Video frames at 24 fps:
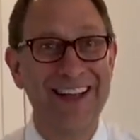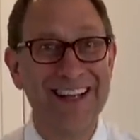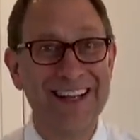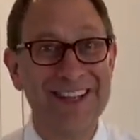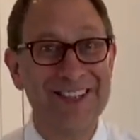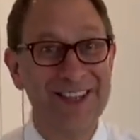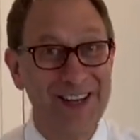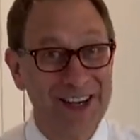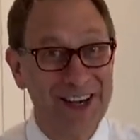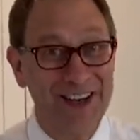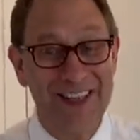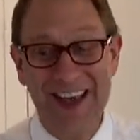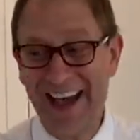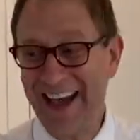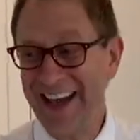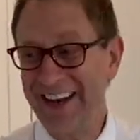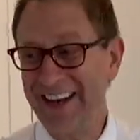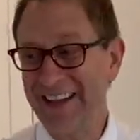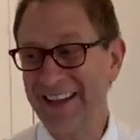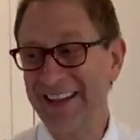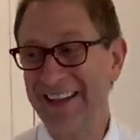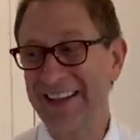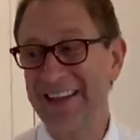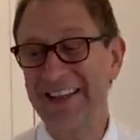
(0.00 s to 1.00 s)
did you hear
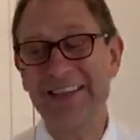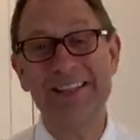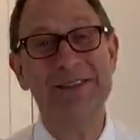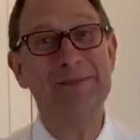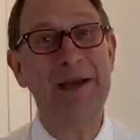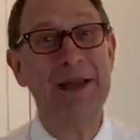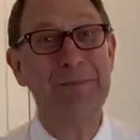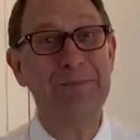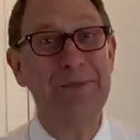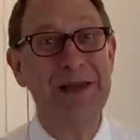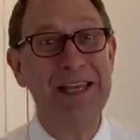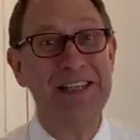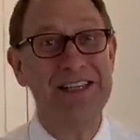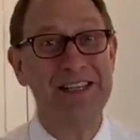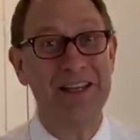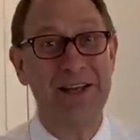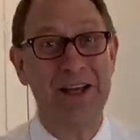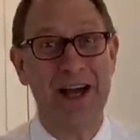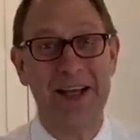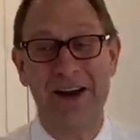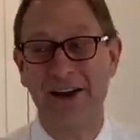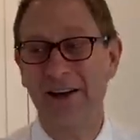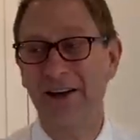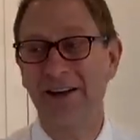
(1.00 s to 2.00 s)
that? This is my pizza
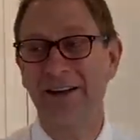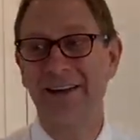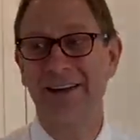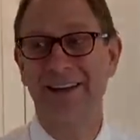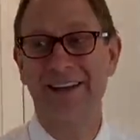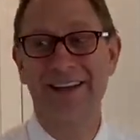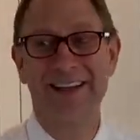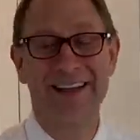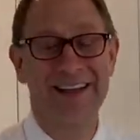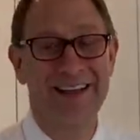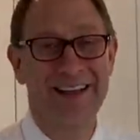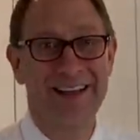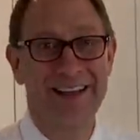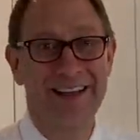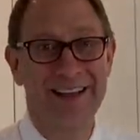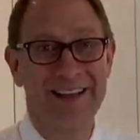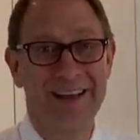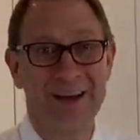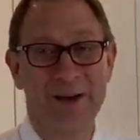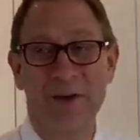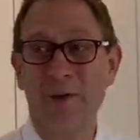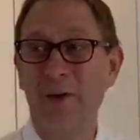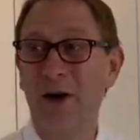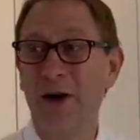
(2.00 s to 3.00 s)
cutter.
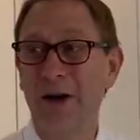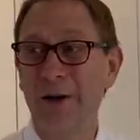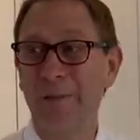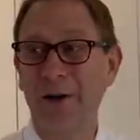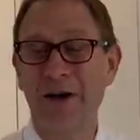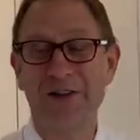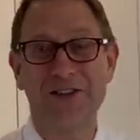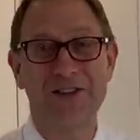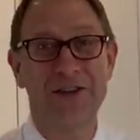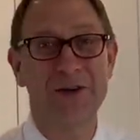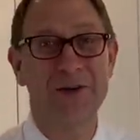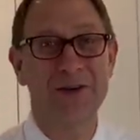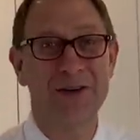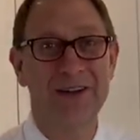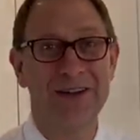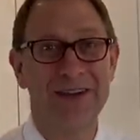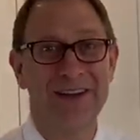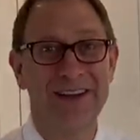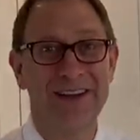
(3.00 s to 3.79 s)
Welcome, R2.